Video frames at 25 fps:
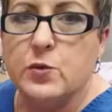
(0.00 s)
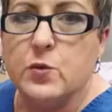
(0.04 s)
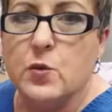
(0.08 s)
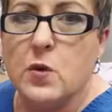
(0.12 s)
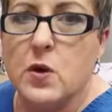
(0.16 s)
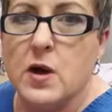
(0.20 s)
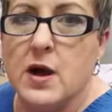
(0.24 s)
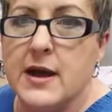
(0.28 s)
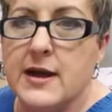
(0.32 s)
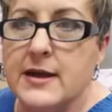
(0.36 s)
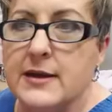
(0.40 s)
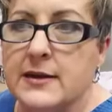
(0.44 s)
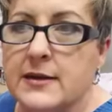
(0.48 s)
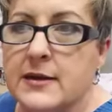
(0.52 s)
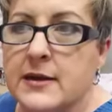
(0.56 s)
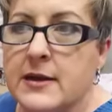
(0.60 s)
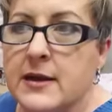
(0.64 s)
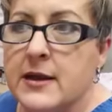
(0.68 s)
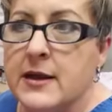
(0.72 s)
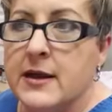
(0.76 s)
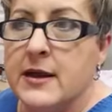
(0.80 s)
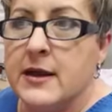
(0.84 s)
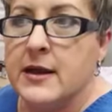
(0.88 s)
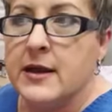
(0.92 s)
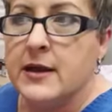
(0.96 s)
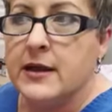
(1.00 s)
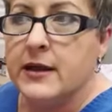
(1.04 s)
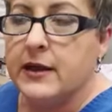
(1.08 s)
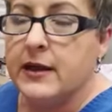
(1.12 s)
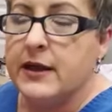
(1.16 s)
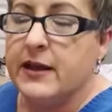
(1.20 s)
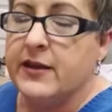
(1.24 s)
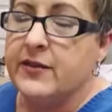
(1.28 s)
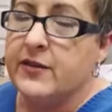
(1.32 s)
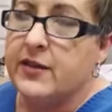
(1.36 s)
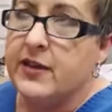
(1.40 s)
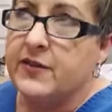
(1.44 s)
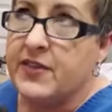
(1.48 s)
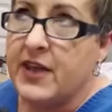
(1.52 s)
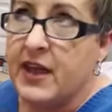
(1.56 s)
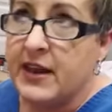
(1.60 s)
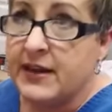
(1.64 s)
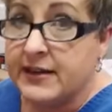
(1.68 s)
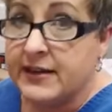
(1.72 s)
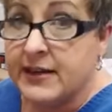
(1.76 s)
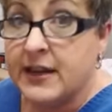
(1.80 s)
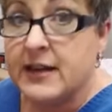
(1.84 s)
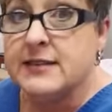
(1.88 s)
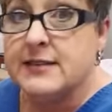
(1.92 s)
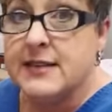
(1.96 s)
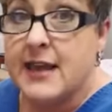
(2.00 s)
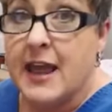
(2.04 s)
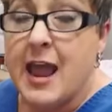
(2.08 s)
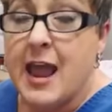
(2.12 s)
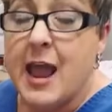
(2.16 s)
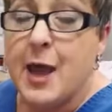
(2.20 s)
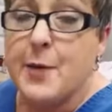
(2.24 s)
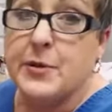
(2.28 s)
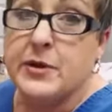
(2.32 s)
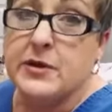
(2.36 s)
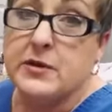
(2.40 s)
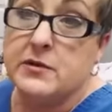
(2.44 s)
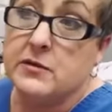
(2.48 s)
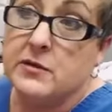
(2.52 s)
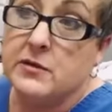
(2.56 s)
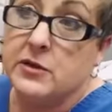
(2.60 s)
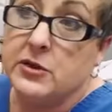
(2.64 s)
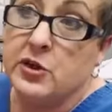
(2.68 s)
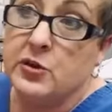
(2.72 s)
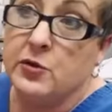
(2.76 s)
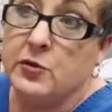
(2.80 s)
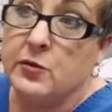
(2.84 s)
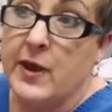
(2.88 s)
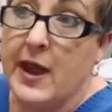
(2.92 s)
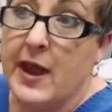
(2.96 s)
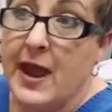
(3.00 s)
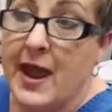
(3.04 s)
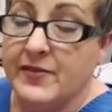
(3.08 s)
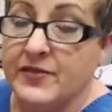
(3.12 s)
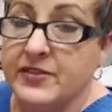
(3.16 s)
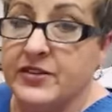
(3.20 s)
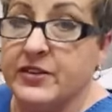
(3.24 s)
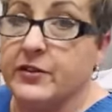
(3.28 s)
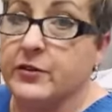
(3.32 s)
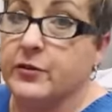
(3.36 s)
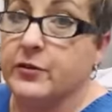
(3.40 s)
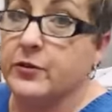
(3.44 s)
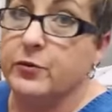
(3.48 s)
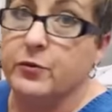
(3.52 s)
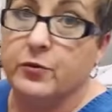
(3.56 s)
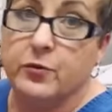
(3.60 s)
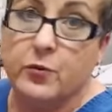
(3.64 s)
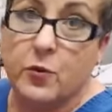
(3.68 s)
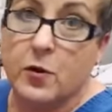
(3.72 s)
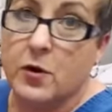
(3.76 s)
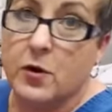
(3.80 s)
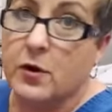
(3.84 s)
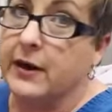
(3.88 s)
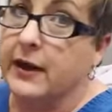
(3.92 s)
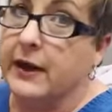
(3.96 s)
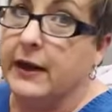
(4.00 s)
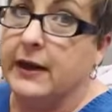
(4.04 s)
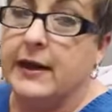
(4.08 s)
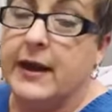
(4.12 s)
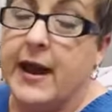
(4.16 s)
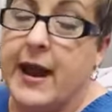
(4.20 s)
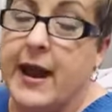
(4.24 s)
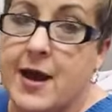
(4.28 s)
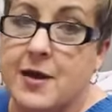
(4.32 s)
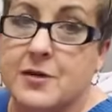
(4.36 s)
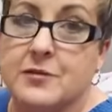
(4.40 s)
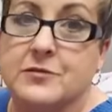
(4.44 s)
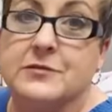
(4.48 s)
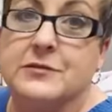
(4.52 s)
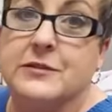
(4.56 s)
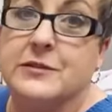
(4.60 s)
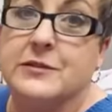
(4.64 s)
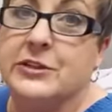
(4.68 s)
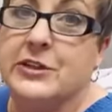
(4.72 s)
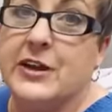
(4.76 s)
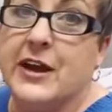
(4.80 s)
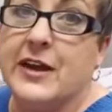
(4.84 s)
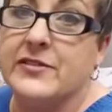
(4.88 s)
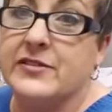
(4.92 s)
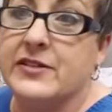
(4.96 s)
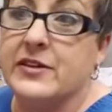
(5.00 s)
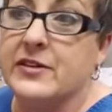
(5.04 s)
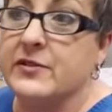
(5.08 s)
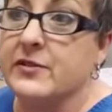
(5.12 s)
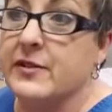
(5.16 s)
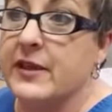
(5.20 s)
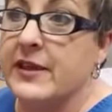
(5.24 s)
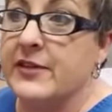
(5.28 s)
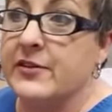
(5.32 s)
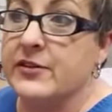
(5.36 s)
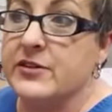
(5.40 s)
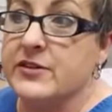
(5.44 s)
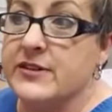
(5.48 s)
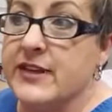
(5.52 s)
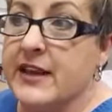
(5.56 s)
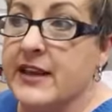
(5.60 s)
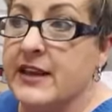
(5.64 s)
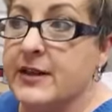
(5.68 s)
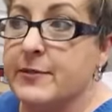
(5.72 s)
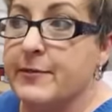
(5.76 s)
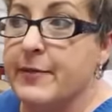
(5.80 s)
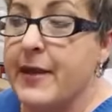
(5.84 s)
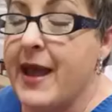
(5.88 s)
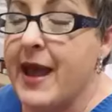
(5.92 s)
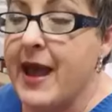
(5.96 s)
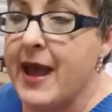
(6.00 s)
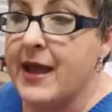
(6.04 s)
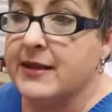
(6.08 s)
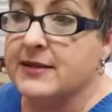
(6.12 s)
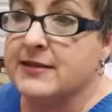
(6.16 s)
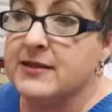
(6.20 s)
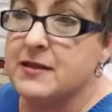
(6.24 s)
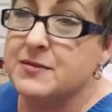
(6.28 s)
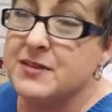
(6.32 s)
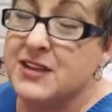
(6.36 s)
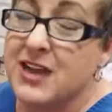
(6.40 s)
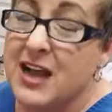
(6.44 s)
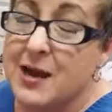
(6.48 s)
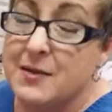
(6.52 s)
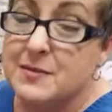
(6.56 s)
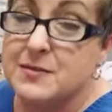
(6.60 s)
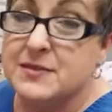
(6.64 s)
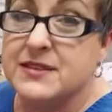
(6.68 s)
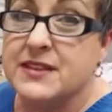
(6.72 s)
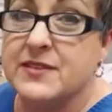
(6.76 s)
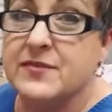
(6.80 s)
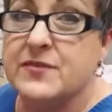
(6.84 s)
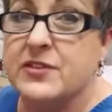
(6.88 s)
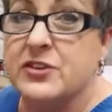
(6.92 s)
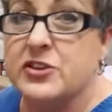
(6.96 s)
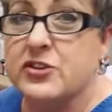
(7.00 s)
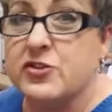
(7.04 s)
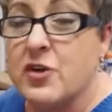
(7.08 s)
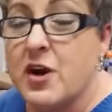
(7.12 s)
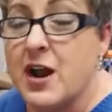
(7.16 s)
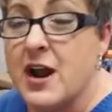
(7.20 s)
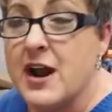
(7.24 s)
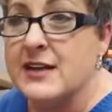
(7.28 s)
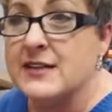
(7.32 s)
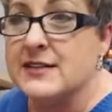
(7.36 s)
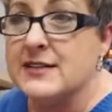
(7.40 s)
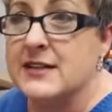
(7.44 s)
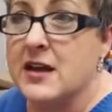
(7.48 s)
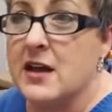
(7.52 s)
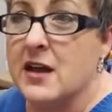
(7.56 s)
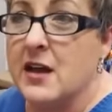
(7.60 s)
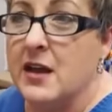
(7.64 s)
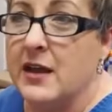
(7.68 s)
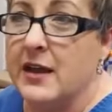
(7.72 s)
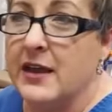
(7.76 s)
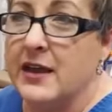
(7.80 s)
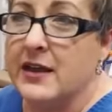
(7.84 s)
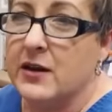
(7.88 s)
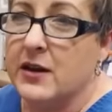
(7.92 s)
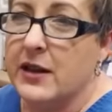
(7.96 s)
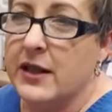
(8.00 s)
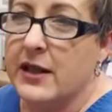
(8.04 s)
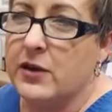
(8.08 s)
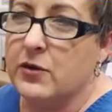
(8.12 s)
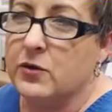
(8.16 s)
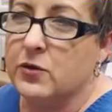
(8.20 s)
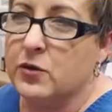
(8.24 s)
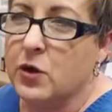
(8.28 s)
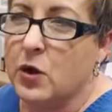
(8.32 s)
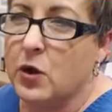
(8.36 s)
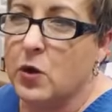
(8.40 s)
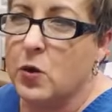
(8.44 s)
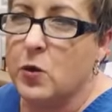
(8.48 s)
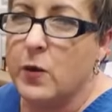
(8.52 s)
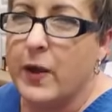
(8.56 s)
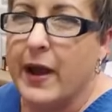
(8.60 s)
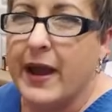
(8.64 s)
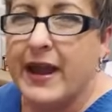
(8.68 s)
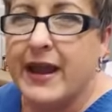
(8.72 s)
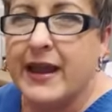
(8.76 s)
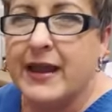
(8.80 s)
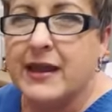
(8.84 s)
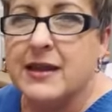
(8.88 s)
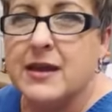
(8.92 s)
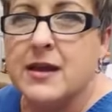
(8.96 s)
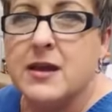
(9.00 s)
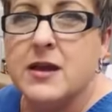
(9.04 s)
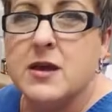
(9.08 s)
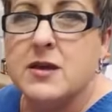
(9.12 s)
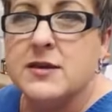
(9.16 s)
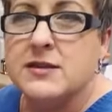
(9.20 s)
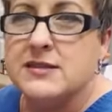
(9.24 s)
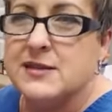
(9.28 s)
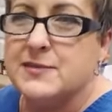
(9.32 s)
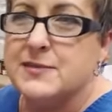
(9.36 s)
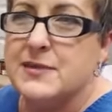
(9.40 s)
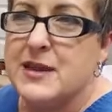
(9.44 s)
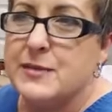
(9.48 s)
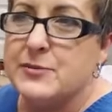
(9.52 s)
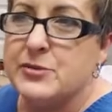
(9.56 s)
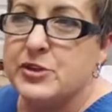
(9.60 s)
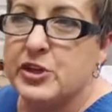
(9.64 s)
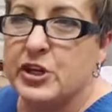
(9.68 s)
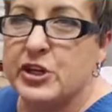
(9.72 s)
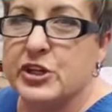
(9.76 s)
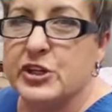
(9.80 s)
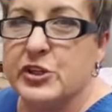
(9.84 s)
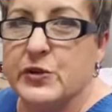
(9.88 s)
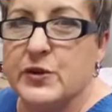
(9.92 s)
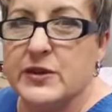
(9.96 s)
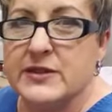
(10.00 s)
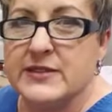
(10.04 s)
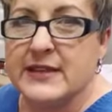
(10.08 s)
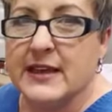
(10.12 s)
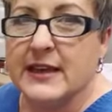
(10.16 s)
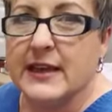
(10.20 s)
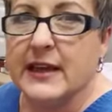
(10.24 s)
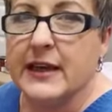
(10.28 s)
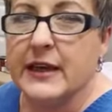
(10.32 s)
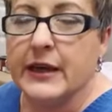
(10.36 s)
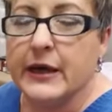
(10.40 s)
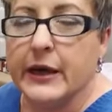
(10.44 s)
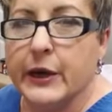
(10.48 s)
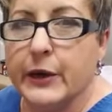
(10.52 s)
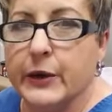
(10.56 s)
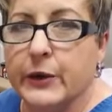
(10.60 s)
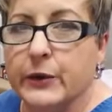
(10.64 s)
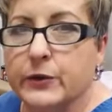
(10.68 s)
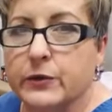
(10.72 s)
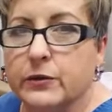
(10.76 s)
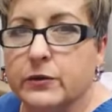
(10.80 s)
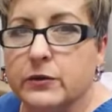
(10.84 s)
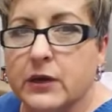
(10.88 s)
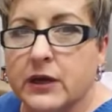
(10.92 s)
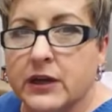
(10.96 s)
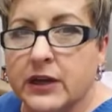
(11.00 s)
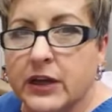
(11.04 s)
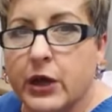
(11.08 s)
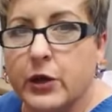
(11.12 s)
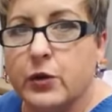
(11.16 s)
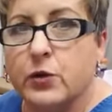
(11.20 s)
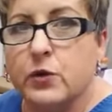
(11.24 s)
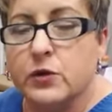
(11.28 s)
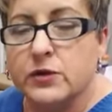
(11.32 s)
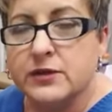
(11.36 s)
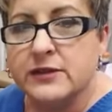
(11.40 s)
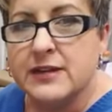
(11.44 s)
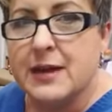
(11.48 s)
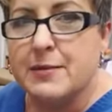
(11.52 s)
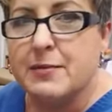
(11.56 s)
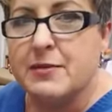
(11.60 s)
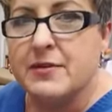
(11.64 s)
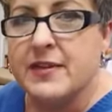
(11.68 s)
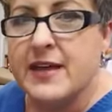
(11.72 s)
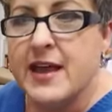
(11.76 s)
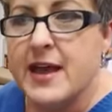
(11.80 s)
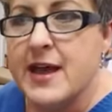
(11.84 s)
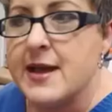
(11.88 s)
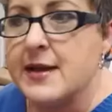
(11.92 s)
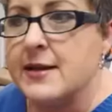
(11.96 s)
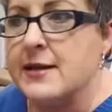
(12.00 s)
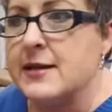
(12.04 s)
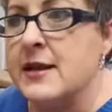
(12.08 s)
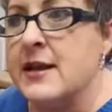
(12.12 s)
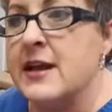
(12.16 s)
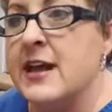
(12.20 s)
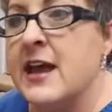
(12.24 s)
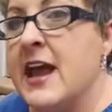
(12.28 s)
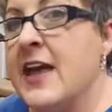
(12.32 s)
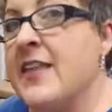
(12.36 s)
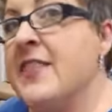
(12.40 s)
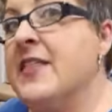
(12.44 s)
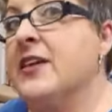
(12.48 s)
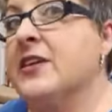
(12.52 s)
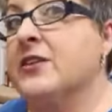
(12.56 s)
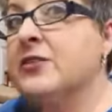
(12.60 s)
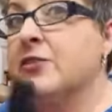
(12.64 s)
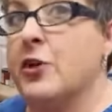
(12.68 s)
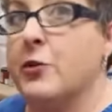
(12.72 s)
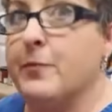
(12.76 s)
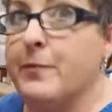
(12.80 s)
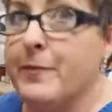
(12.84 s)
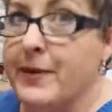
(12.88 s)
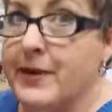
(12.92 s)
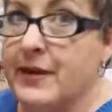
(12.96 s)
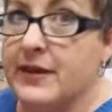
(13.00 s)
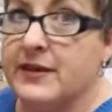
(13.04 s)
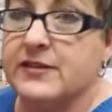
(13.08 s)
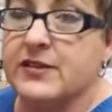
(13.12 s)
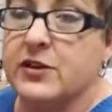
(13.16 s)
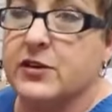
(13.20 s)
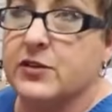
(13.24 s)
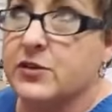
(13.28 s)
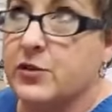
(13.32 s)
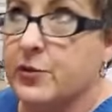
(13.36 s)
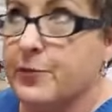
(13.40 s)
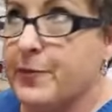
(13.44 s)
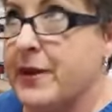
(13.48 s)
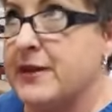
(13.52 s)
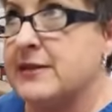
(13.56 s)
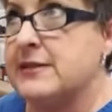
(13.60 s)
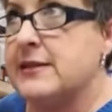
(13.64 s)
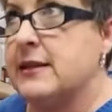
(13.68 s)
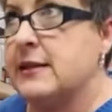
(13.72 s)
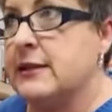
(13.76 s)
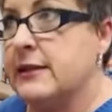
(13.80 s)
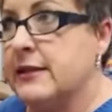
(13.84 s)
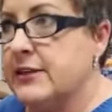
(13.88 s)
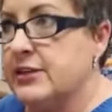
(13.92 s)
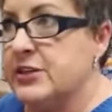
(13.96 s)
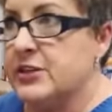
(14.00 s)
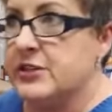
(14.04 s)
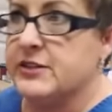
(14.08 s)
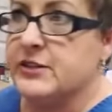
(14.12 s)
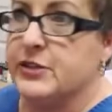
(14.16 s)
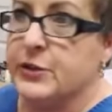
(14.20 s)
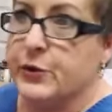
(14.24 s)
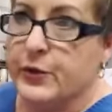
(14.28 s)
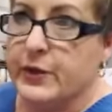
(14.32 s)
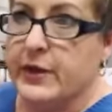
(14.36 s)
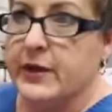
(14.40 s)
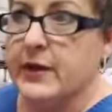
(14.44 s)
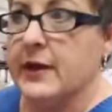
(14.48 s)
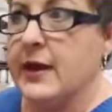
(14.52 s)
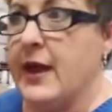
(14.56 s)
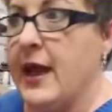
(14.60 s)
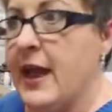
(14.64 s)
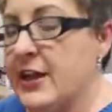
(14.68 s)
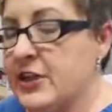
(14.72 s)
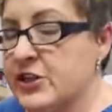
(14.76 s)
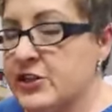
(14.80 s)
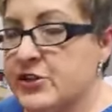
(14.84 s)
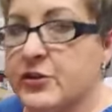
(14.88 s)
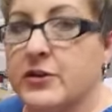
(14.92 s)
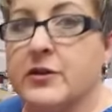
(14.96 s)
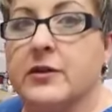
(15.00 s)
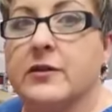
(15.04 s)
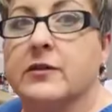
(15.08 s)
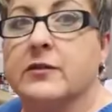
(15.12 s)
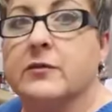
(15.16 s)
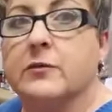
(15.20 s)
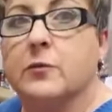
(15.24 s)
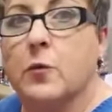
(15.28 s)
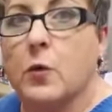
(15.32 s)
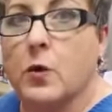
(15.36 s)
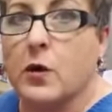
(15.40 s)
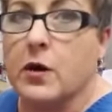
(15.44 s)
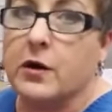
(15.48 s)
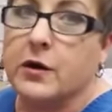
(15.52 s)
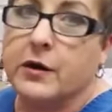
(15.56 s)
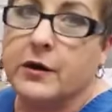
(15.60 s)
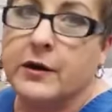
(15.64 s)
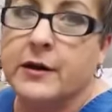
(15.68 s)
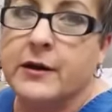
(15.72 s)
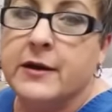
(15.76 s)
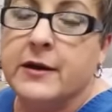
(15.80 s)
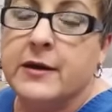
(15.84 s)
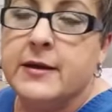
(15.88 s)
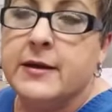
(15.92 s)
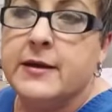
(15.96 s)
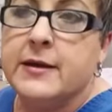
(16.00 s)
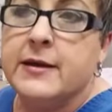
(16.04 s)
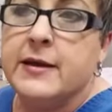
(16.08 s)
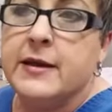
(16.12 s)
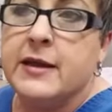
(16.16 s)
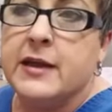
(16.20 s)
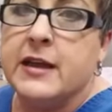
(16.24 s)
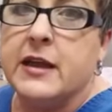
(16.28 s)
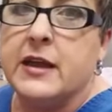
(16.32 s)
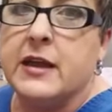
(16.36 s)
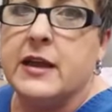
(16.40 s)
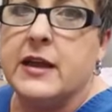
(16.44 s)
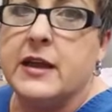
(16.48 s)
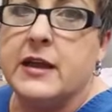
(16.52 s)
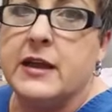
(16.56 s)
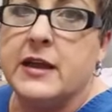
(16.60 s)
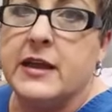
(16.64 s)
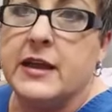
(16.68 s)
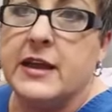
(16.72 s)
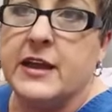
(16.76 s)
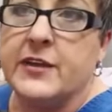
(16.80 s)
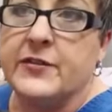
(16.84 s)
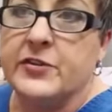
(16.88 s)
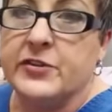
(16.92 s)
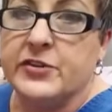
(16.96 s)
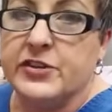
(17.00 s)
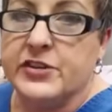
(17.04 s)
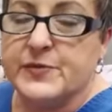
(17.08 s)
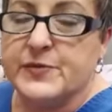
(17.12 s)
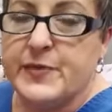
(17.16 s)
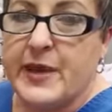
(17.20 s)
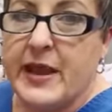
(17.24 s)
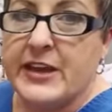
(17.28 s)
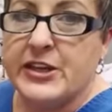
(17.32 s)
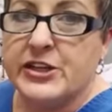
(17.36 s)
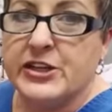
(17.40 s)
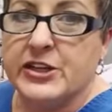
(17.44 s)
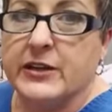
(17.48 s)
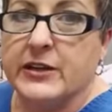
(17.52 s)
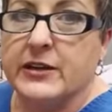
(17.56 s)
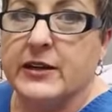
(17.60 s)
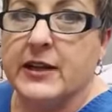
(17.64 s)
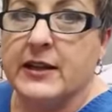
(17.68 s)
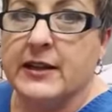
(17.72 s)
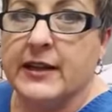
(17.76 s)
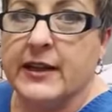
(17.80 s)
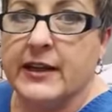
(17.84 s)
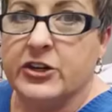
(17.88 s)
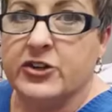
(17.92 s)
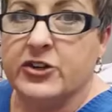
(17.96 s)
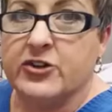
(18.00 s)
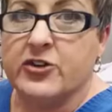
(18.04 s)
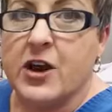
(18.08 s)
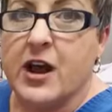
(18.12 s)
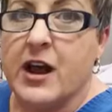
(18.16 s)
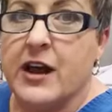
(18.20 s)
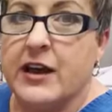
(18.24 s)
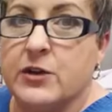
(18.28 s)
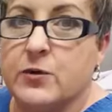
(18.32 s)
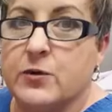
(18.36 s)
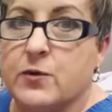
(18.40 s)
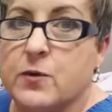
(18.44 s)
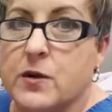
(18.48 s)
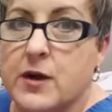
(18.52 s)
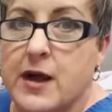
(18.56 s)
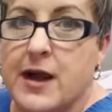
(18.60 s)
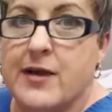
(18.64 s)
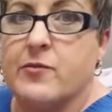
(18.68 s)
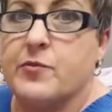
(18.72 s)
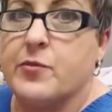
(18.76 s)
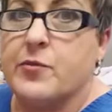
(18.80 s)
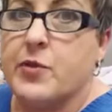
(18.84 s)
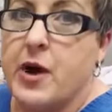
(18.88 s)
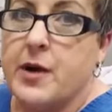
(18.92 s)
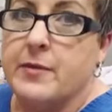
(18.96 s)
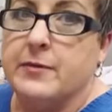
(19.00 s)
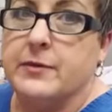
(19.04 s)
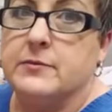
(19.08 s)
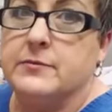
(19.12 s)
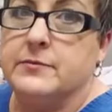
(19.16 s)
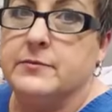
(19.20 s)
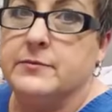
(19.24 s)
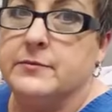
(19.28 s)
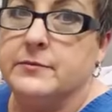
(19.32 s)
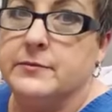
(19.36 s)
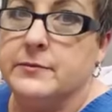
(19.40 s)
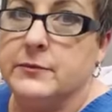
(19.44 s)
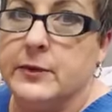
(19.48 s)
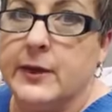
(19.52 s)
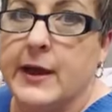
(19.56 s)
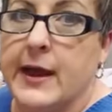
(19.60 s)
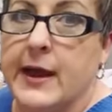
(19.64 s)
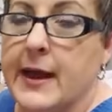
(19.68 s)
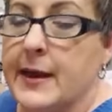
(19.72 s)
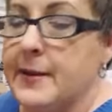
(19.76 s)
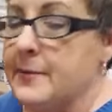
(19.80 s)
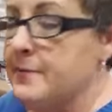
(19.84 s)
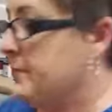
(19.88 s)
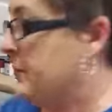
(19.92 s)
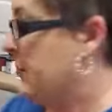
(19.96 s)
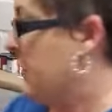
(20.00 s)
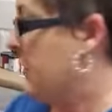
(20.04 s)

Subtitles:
want, if that does happen, you have to work it out. You have to either sand it back. Sometimes if it dries, it'll go away. Sometimes you can do a second coat, a coat on top of that, and then go back. So you're basically just doing extra work. If you're just patient and let it dry, you won't have a problem. Okay,